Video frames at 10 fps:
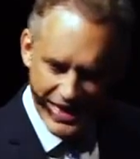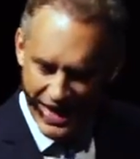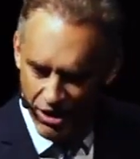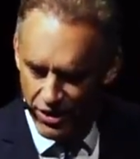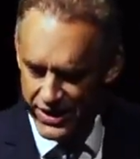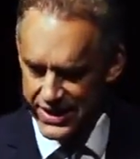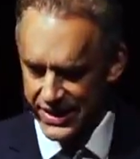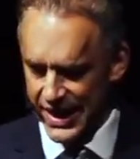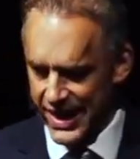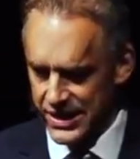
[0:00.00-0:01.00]
careless
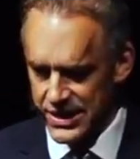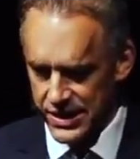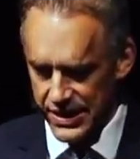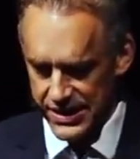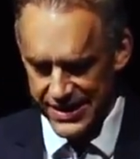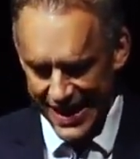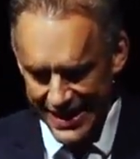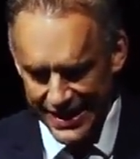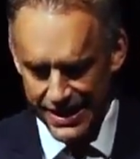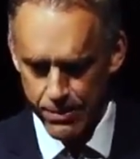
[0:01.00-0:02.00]
at that is
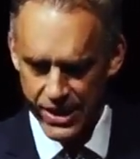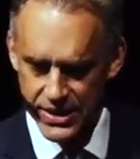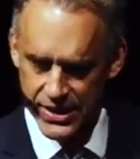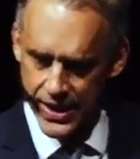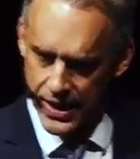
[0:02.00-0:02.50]
deadly, because